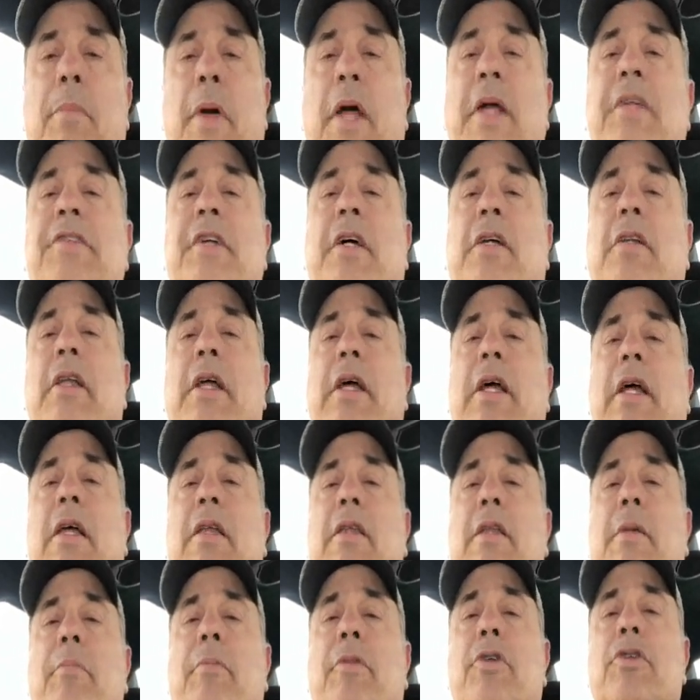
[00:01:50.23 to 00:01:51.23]

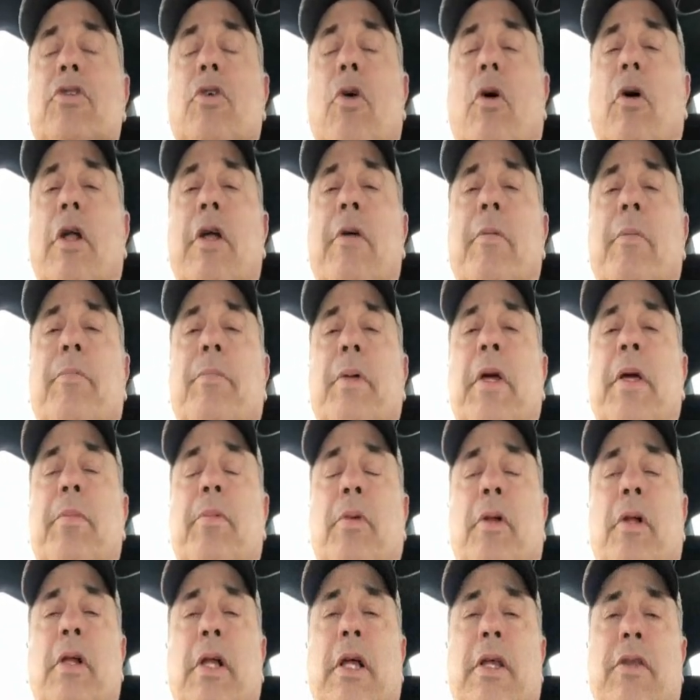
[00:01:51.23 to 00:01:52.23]
Basically, the majority of
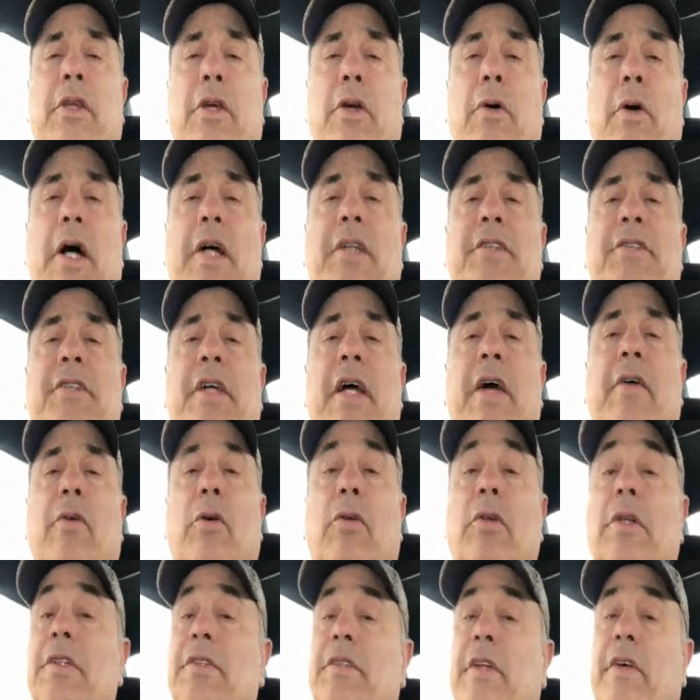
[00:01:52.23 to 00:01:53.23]
people in the U.S.
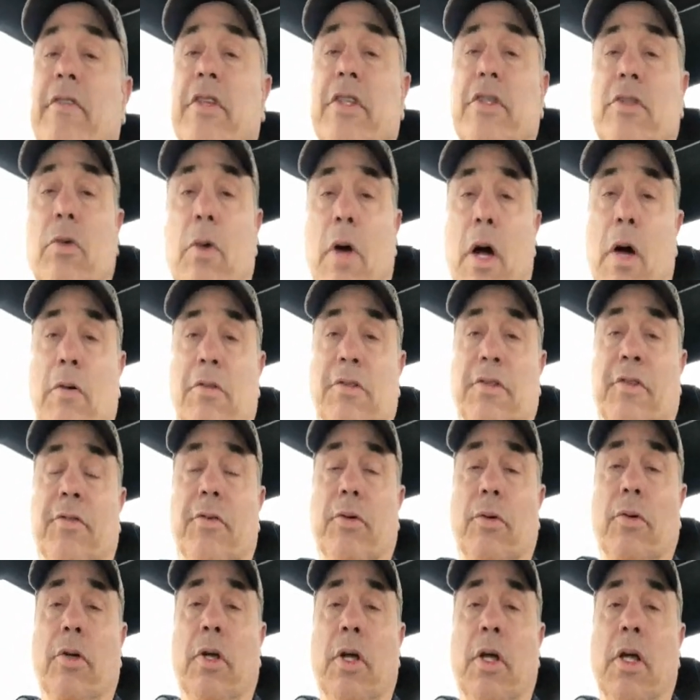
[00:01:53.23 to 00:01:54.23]
have only 72 hours
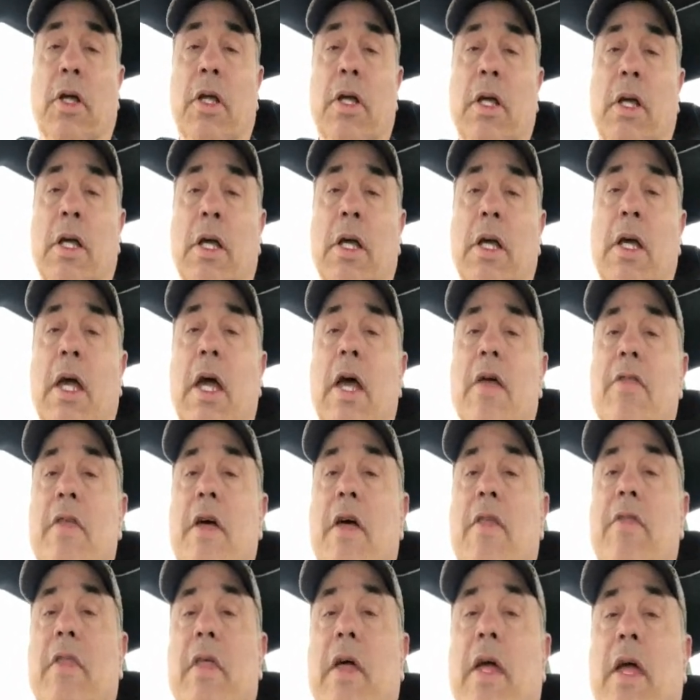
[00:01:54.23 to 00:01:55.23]
of food,
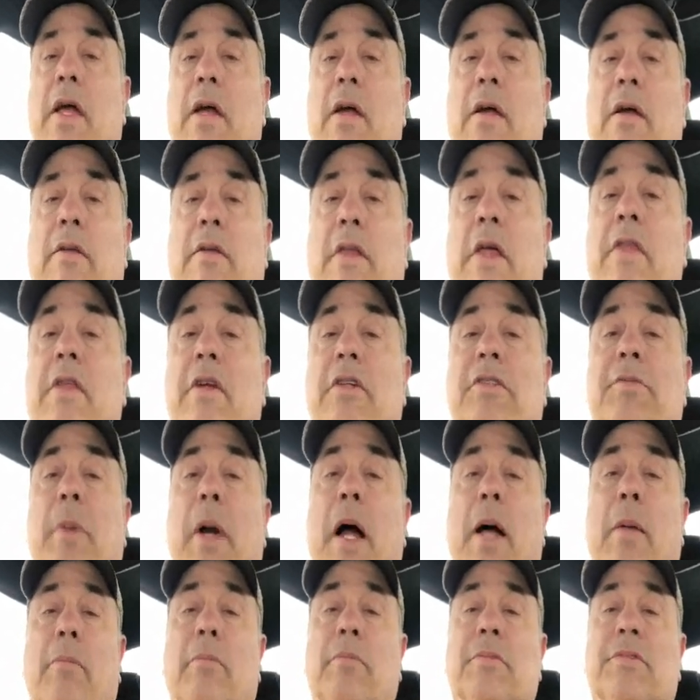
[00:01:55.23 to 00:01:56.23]
and then there's
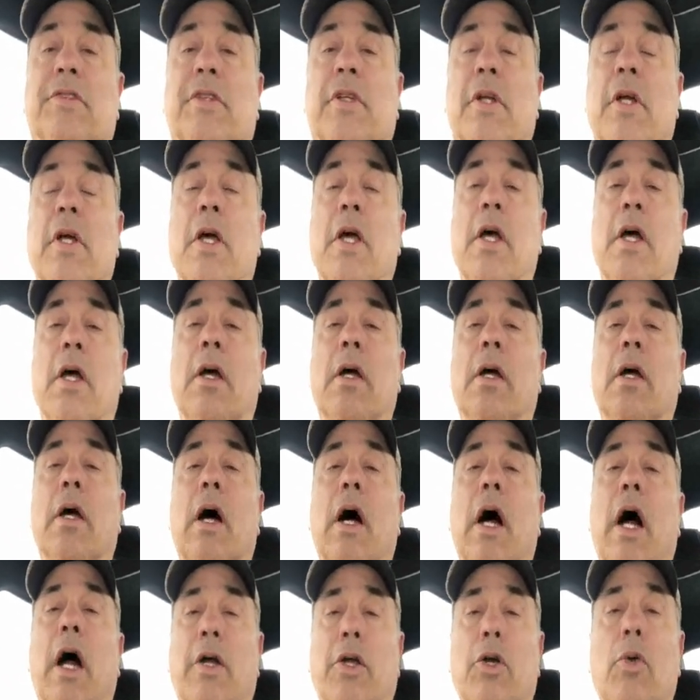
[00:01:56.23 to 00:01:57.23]
problems.
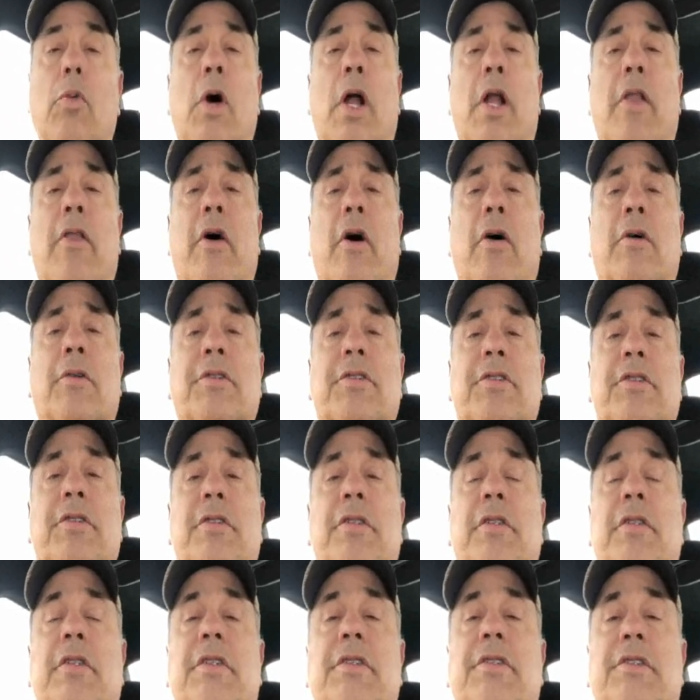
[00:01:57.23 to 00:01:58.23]
Are you one of
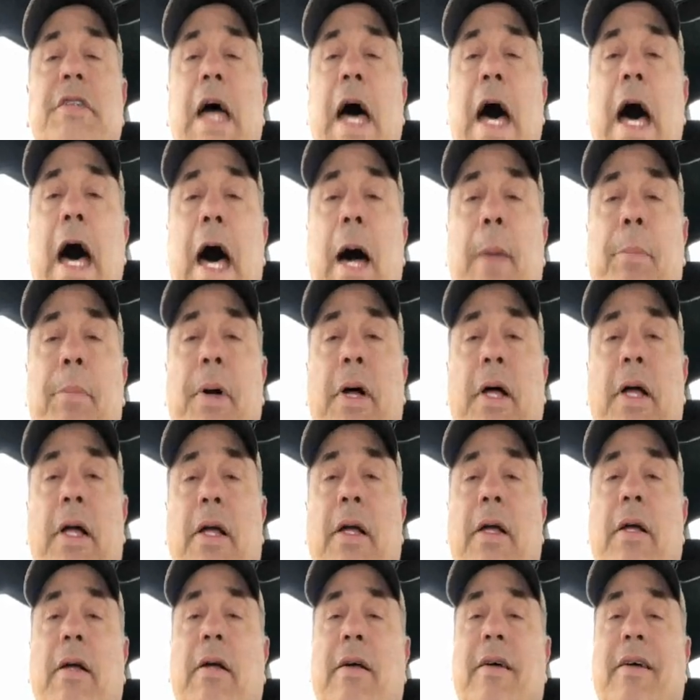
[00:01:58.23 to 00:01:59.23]
those? Stop.
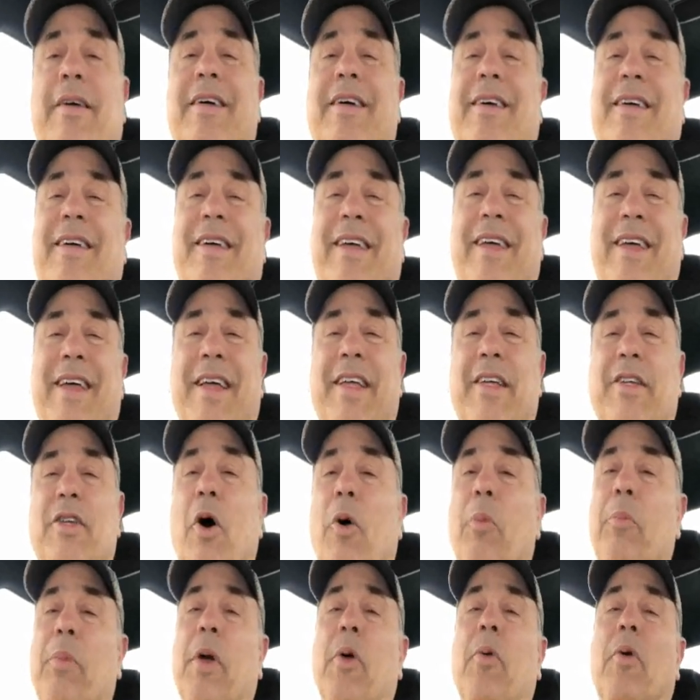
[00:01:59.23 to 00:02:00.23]

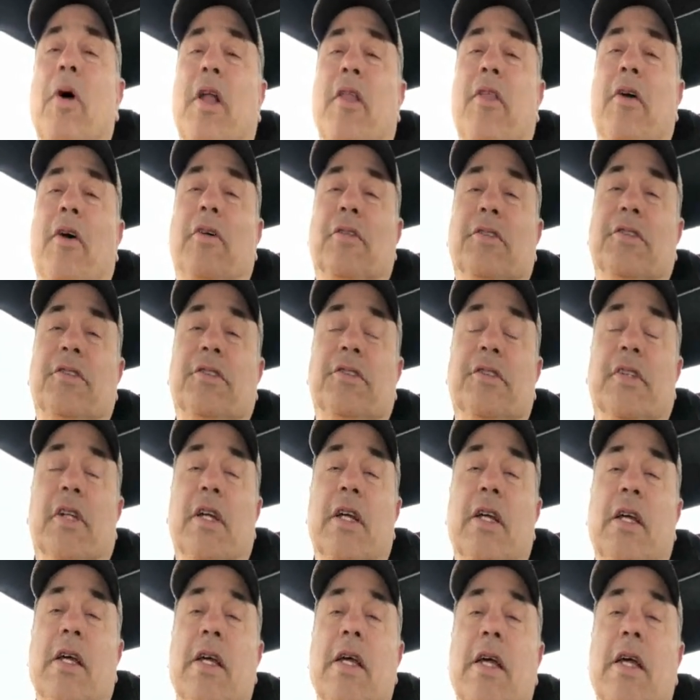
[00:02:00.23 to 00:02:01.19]
Don't be one of those.